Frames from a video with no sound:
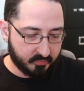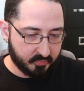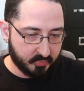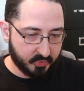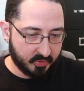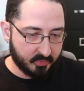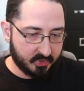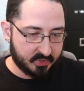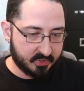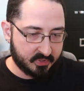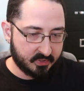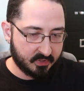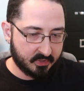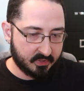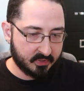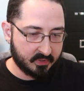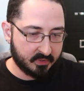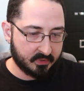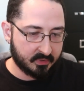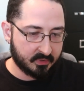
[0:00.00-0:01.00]
pretty much
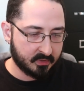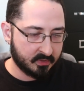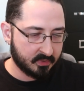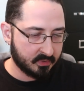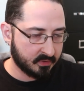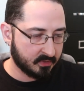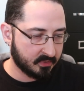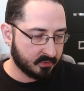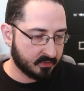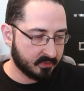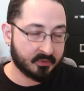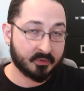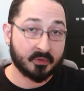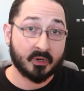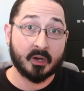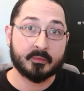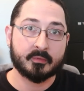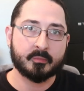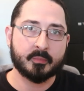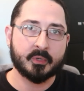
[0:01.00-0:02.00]

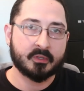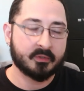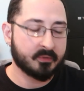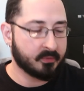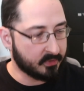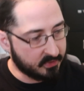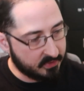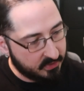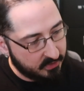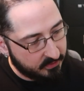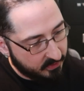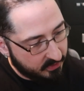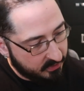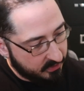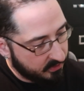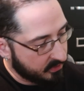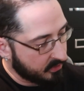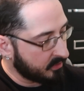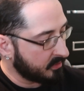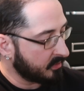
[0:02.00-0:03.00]
describes me to a T
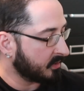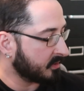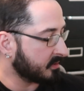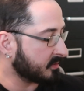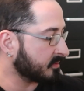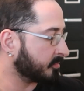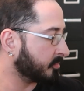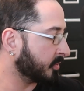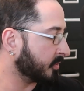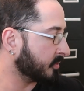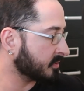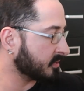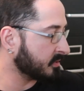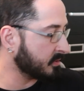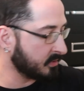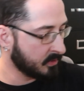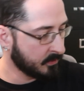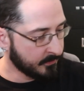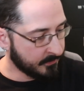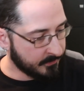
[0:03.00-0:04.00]
right there as a
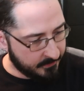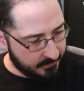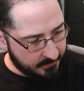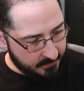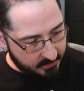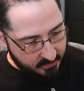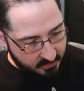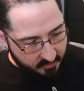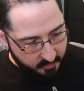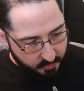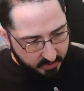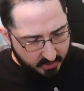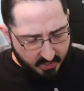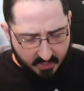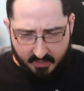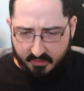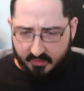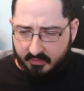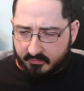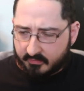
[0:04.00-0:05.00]
person. But
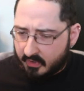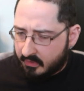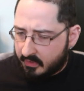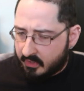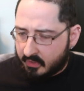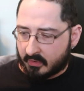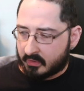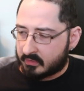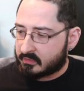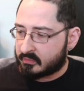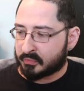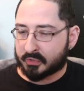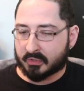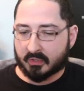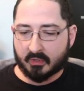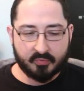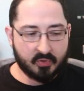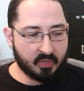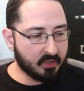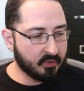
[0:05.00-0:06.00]
yeah, very awesome
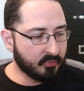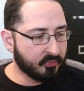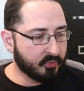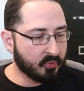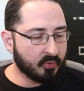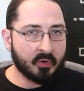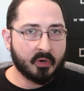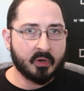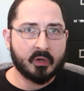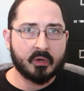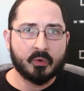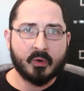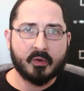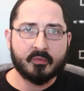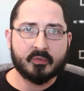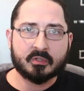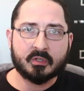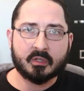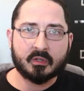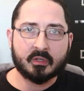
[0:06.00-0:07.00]
stuff. Thank you for
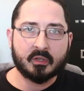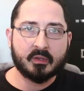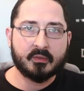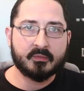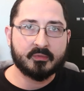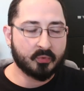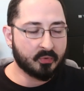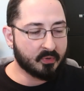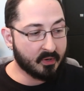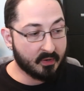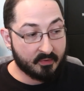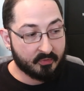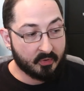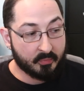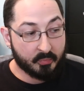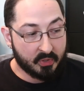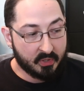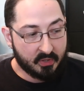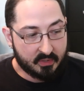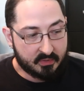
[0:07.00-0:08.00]
whoever sent the gift, or
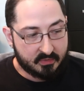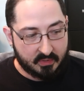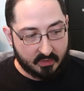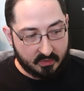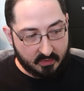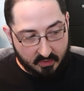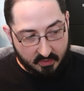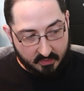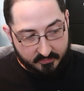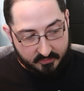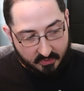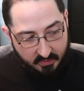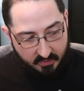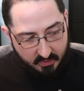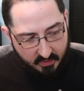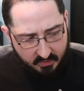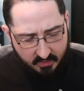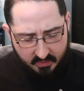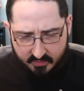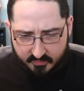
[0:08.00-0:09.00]
everybody that sent the gifts. I
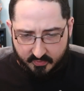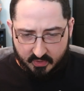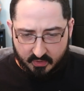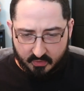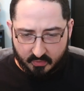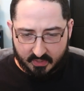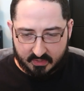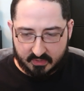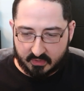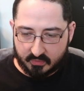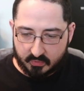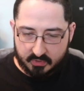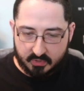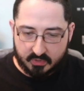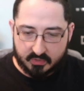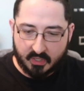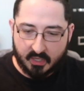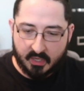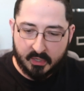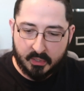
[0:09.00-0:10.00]
think this video actually was
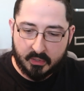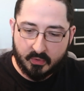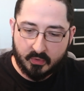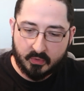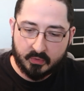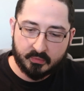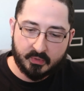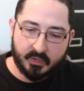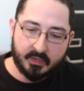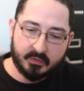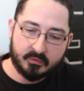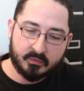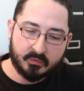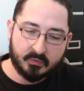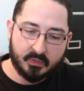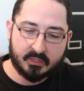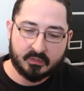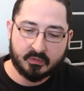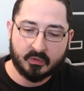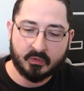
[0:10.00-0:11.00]
just Andy all around, so
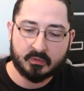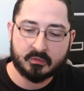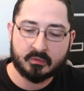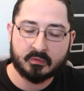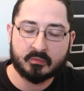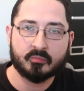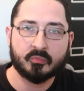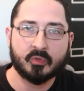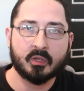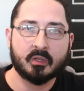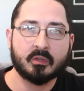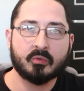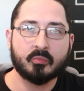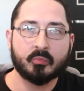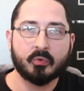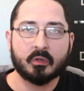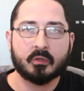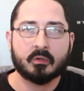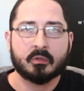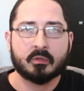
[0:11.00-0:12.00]
that's awesome. Thank you,
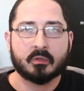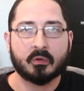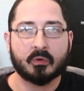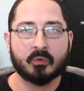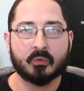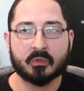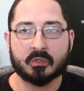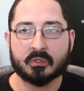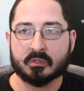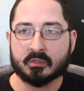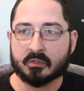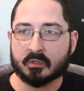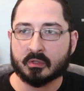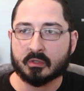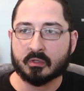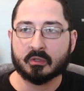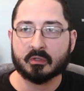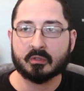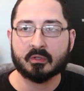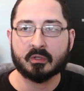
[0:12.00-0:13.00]
brother. Always
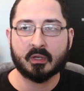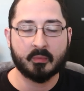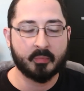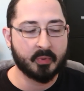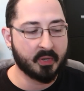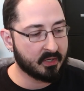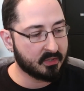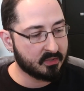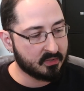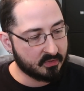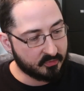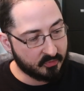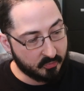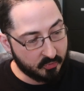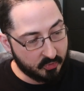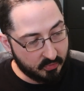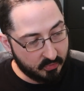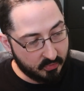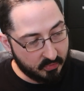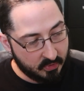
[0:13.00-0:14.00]
good to get packages from
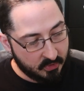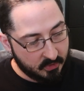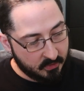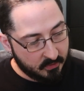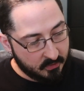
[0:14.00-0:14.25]
you.